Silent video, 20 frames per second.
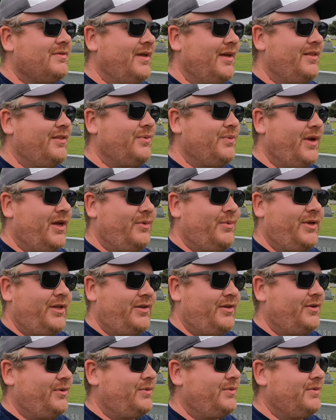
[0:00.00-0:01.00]
like the way we
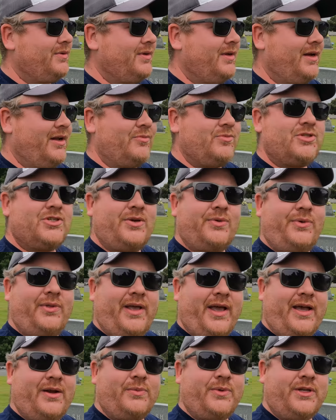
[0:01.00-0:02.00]
do. And I'm so
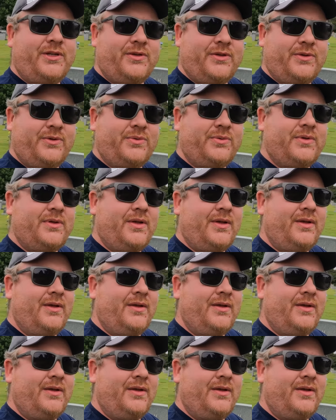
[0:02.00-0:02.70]
glad we do